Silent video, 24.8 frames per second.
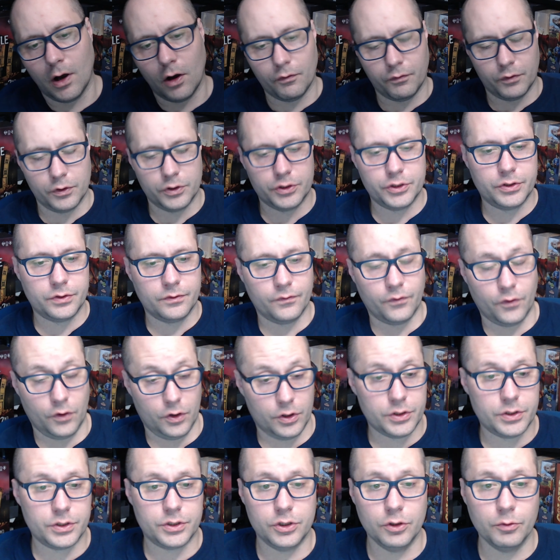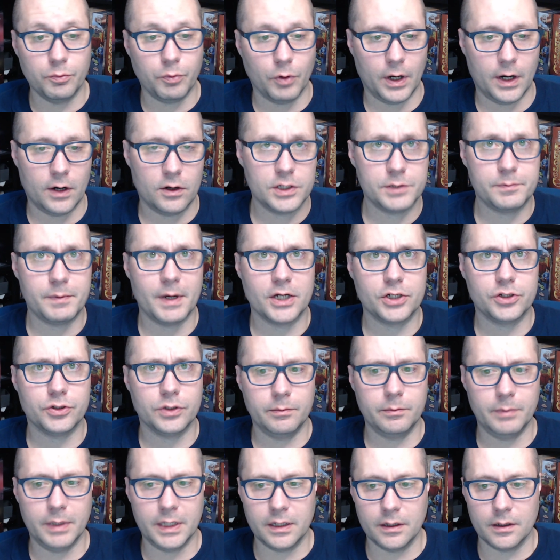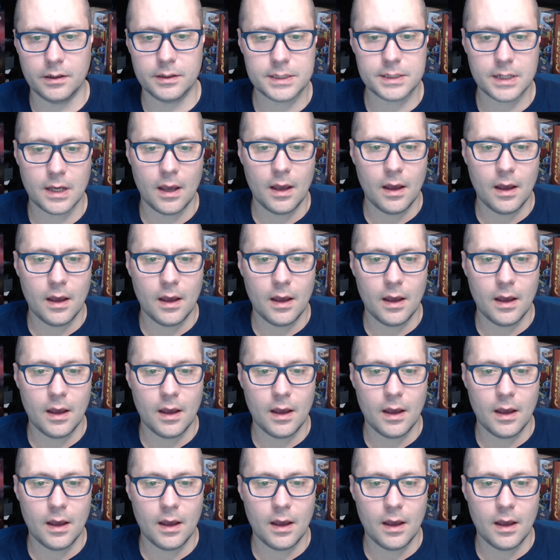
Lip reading: for 2-player especially, because